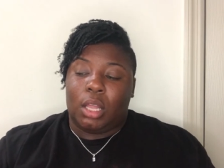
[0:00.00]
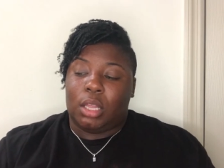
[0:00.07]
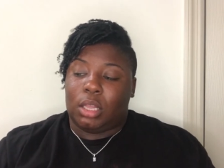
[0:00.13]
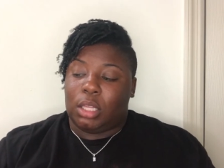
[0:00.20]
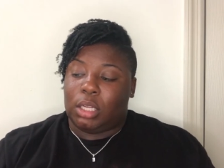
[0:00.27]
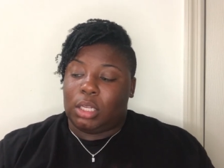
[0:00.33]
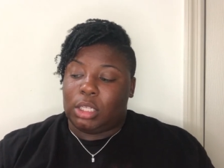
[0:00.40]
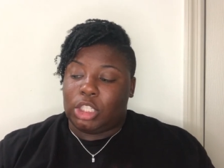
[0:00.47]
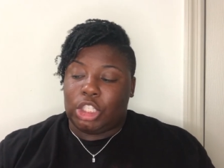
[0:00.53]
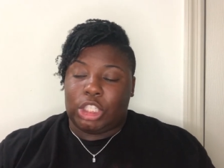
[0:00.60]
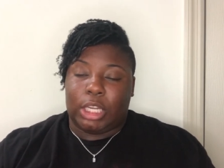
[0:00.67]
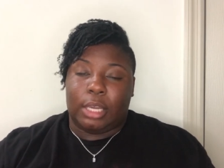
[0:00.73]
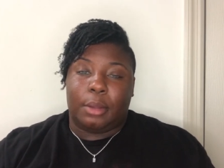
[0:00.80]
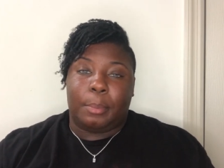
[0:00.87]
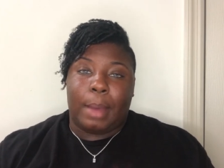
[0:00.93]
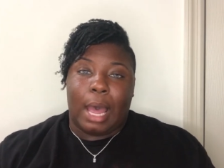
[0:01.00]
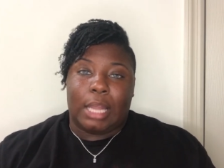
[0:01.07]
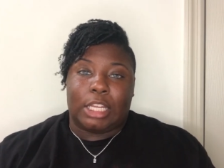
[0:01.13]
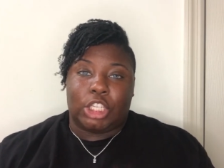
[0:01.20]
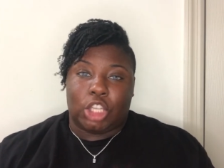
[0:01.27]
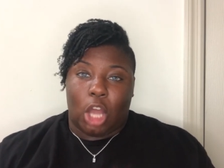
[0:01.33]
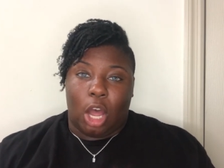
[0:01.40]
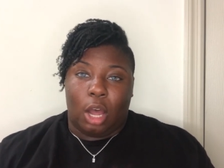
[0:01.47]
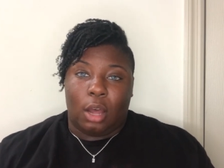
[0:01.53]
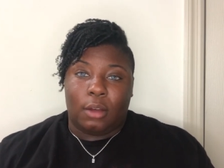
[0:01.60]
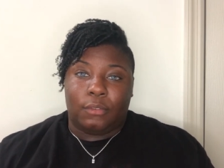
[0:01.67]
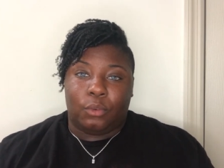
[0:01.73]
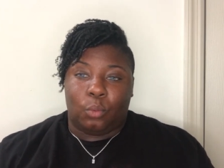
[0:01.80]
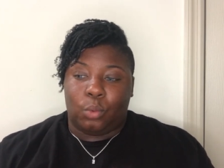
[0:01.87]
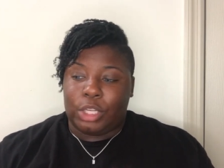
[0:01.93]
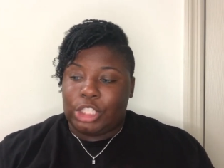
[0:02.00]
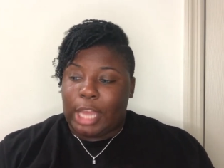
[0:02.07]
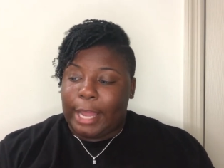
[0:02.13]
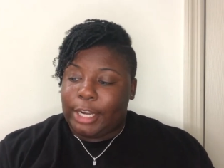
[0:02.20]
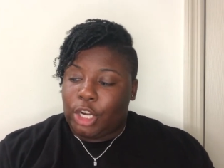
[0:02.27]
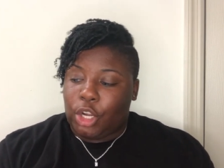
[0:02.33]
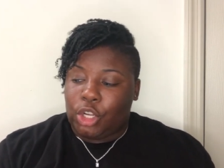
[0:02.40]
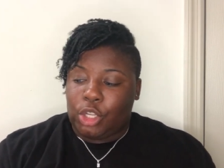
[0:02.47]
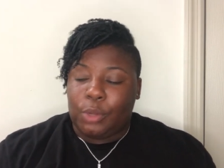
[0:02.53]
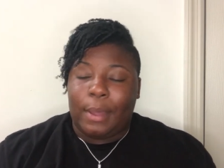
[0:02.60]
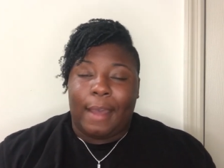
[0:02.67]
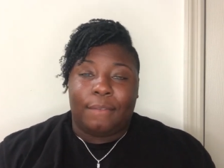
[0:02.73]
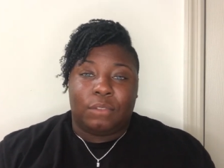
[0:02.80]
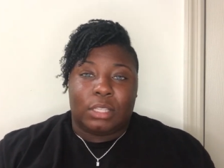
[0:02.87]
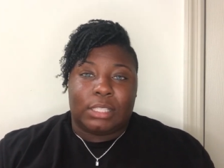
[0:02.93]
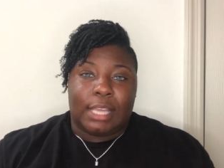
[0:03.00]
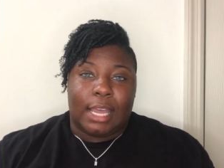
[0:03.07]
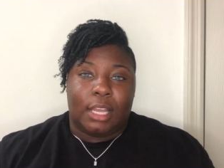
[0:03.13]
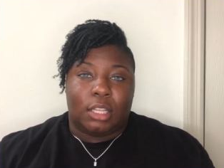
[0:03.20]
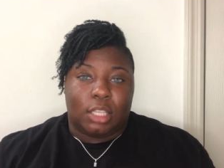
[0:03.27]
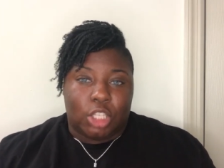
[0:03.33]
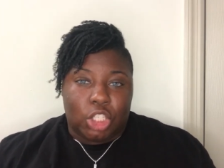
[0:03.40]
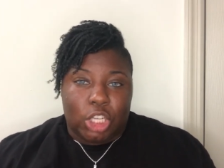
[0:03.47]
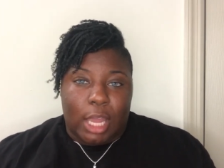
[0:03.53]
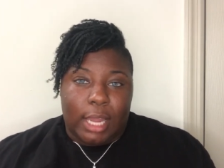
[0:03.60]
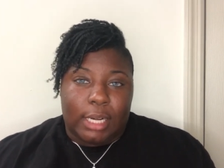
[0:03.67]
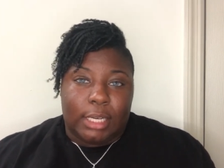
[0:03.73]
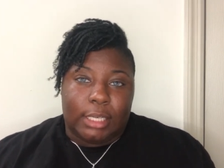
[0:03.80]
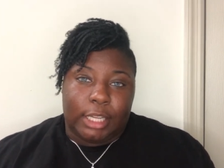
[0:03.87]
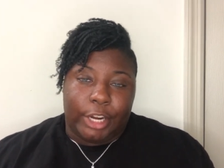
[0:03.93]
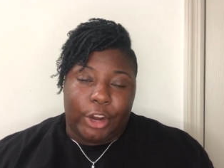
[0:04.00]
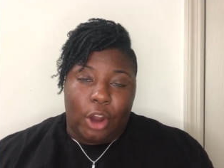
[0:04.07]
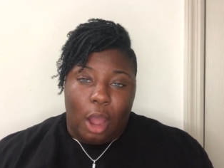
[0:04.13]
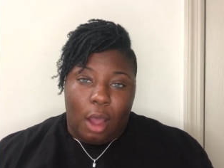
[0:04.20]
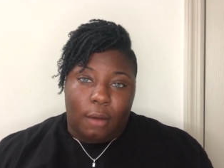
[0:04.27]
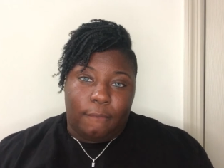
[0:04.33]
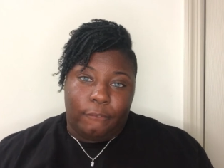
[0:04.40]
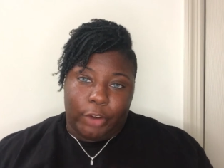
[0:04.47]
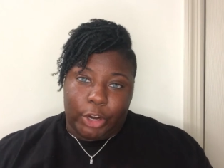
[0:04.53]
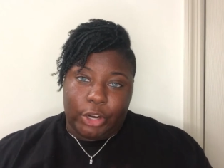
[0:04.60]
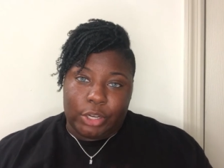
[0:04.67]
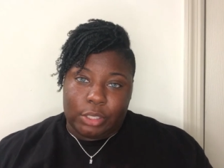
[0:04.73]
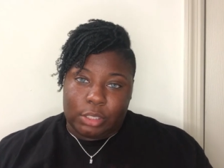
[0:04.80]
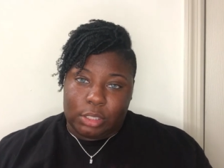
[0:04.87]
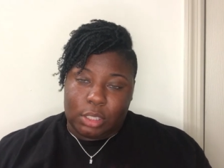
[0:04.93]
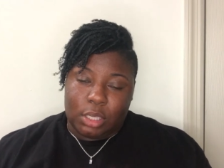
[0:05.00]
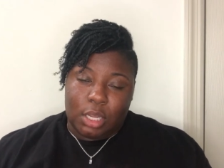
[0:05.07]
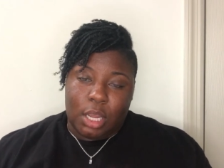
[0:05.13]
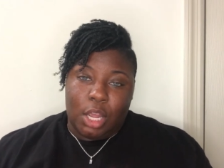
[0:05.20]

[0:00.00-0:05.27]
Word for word: the gel polish off, which I know you have to take the shiny layer off first